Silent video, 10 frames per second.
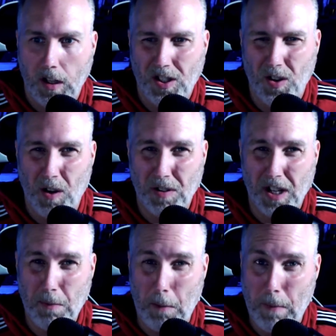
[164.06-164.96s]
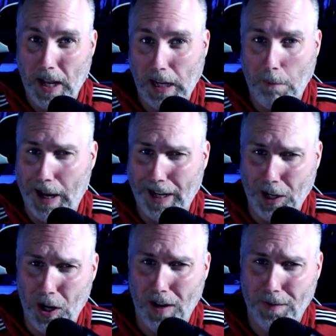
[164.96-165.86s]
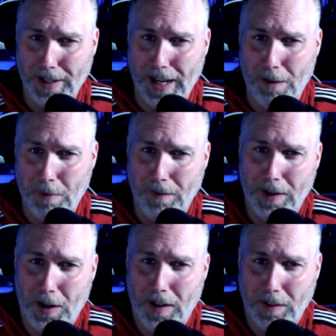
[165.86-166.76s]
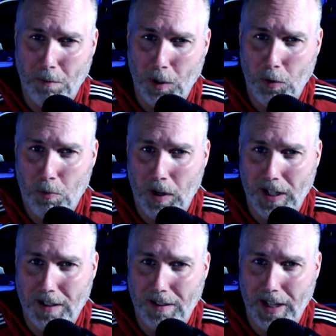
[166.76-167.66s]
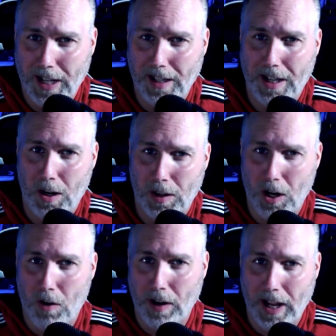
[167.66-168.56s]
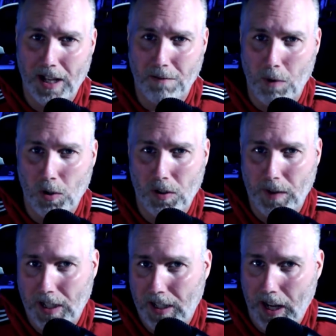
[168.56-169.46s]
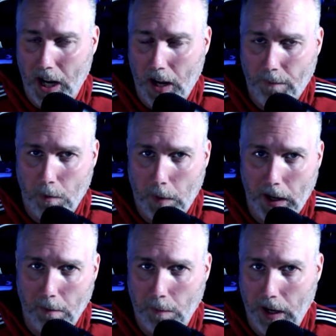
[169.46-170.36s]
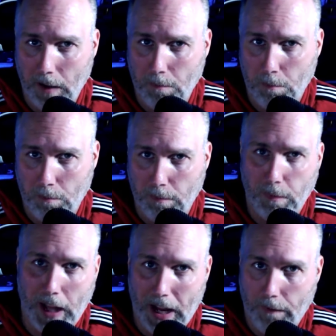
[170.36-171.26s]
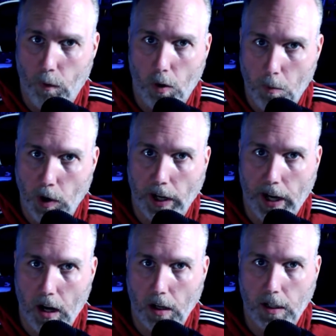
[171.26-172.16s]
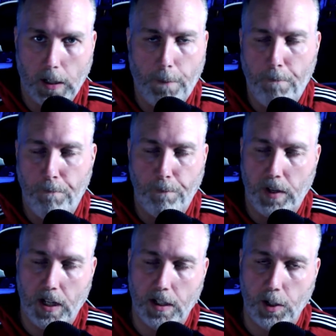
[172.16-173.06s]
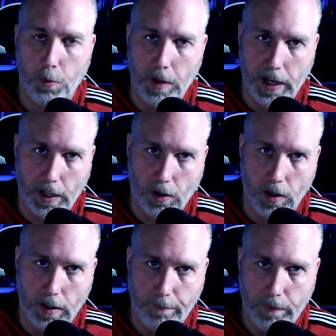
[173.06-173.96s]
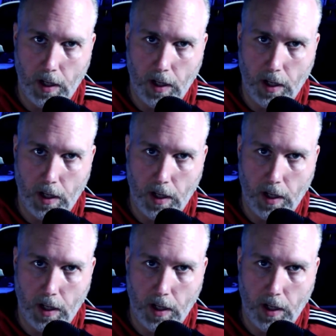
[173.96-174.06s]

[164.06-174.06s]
So I was going to be piggybacking off of that. But if I don't have the blueprints in there that already has most of it set up for my platformery character, it doesn't do me any good.